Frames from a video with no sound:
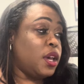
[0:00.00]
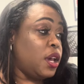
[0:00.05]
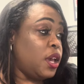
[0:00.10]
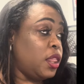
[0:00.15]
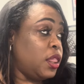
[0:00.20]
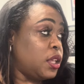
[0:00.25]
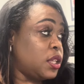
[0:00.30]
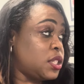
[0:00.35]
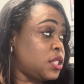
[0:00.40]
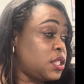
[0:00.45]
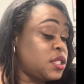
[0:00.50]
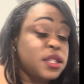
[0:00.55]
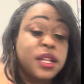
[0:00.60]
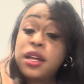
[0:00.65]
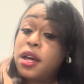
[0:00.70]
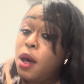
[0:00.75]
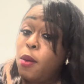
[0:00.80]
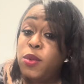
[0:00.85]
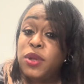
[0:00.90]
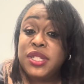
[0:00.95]
and that's
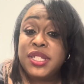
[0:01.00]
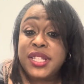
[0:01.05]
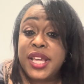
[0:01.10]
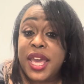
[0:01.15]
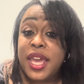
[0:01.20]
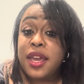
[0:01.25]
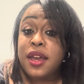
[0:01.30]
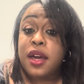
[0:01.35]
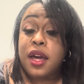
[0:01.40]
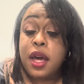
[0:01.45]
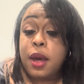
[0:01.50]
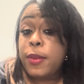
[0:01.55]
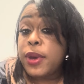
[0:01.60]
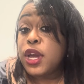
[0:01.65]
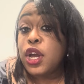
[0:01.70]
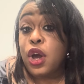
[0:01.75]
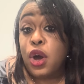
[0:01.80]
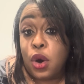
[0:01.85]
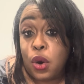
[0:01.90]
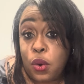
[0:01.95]
almost saying come
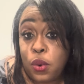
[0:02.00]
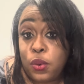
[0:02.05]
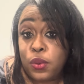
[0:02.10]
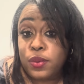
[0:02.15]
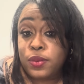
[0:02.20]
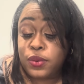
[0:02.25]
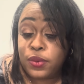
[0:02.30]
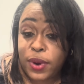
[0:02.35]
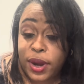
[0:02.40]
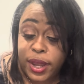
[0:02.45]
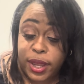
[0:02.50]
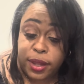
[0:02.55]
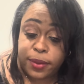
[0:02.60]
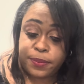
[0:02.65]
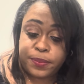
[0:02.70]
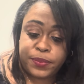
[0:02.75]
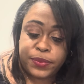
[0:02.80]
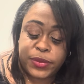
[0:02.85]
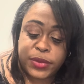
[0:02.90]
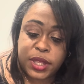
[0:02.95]
and go, right?
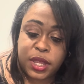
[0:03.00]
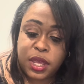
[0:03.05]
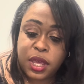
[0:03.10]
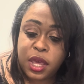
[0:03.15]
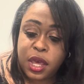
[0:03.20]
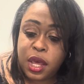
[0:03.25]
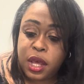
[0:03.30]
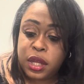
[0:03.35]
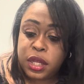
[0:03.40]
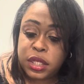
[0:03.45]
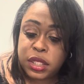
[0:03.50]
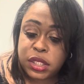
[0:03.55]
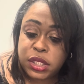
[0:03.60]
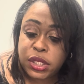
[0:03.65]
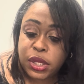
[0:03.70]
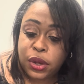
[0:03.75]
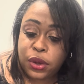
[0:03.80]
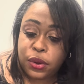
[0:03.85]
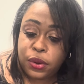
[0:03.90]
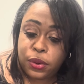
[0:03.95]

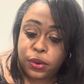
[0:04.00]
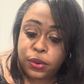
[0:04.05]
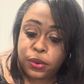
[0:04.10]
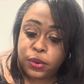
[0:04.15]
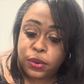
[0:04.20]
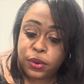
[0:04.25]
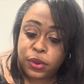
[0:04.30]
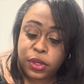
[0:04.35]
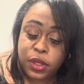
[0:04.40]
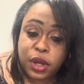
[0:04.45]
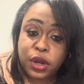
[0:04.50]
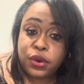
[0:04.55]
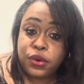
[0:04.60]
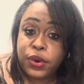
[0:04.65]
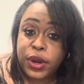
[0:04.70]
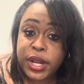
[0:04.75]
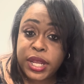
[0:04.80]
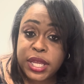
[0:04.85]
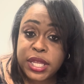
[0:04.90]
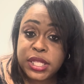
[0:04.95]
So the
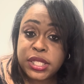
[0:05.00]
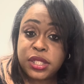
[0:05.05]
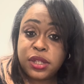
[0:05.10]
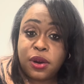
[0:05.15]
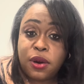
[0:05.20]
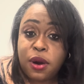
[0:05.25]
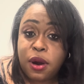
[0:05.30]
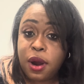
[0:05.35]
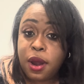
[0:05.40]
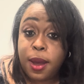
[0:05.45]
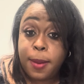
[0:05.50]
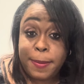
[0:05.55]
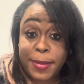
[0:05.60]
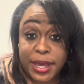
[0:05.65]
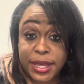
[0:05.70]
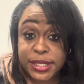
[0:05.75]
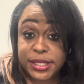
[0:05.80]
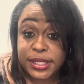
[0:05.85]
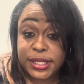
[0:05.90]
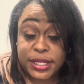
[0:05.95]
ingredients are
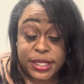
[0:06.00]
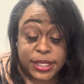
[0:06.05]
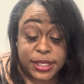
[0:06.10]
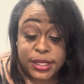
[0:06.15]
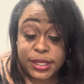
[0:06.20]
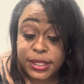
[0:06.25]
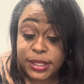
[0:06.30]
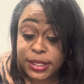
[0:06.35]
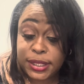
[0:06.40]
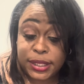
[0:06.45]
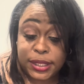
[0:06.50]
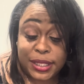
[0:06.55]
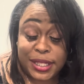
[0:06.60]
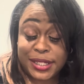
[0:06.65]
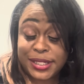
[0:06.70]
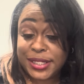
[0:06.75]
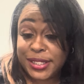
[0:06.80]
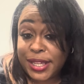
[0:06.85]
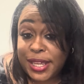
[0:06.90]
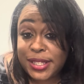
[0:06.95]
amazing. I
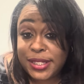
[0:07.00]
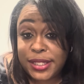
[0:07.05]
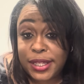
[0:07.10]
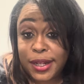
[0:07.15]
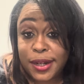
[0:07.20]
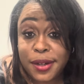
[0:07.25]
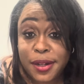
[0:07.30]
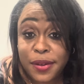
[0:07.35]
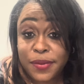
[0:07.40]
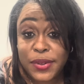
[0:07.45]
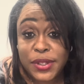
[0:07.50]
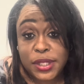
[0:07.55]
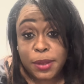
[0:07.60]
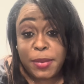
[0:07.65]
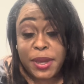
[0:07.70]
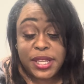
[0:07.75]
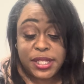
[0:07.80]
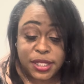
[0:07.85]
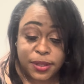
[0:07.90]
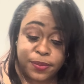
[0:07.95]
just can't say it enough. It's
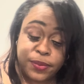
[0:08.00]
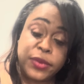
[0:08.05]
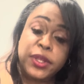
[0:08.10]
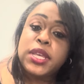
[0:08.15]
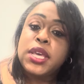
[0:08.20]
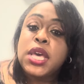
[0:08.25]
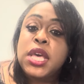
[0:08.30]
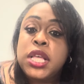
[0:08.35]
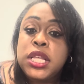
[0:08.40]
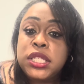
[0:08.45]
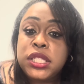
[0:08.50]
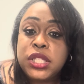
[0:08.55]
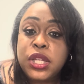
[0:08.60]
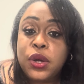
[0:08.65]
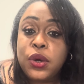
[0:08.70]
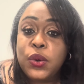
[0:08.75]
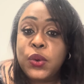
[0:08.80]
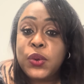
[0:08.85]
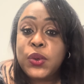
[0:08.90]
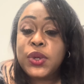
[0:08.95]
amazing.
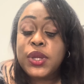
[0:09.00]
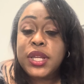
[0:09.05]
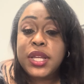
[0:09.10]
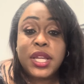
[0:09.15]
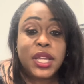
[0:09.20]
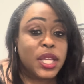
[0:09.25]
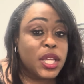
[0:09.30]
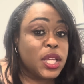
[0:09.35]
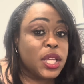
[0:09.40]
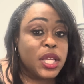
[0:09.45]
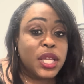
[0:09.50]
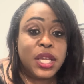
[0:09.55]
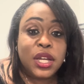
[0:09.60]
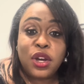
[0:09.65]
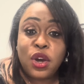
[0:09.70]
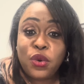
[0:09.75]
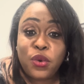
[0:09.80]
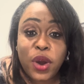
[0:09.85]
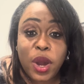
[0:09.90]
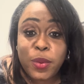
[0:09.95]
So
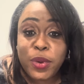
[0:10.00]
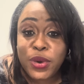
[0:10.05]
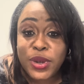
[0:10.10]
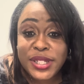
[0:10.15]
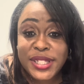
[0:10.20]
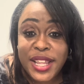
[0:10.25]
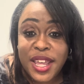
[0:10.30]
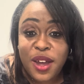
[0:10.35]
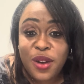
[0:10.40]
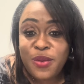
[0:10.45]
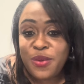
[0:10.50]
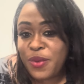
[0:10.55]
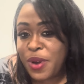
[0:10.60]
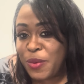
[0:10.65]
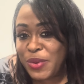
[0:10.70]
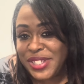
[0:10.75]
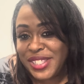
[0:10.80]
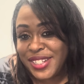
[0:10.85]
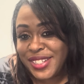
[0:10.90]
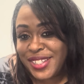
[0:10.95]
go grab yours now. I'll
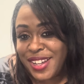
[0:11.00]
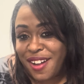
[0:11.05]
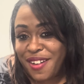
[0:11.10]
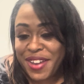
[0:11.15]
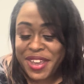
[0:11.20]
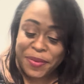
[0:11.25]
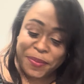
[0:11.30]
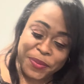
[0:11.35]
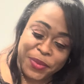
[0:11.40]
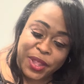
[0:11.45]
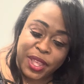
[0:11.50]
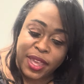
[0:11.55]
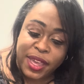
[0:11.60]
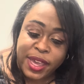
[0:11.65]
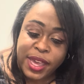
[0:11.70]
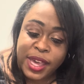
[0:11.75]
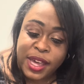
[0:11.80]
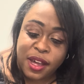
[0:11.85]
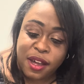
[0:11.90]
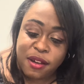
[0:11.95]
be still talking.
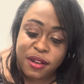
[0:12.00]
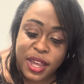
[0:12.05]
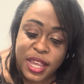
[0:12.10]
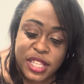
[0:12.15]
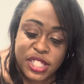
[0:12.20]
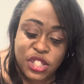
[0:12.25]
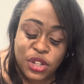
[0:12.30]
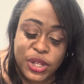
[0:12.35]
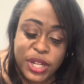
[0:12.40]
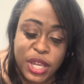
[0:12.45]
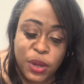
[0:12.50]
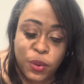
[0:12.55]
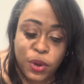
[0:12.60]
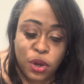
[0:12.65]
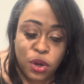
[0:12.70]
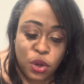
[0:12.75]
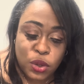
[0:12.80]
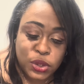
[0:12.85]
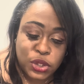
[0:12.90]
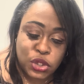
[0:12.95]
Okay, so then we're
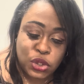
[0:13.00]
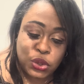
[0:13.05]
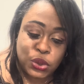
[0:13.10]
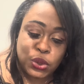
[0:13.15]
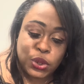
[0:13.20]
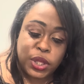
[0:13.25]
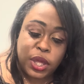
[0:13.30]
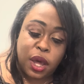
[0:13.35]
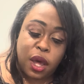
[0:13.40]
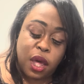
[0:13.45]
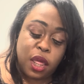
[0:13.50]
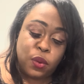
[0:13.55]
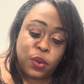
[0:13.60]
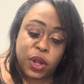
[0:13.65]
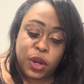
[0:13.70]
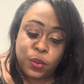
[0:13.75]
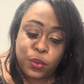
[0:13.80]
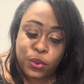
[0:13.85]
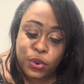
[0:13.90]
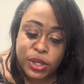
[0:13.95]
gonna go to the other
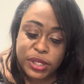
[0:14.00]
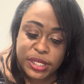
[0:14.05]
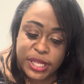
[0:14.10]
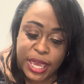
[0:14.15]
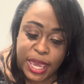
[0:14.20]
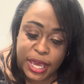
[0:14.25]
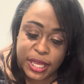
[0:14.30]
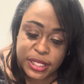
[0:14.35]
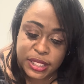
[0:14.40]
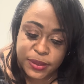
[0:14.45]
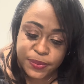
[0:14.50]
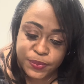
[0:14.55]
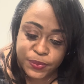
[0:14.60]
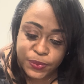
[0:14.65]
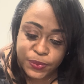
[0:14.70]
one, protects.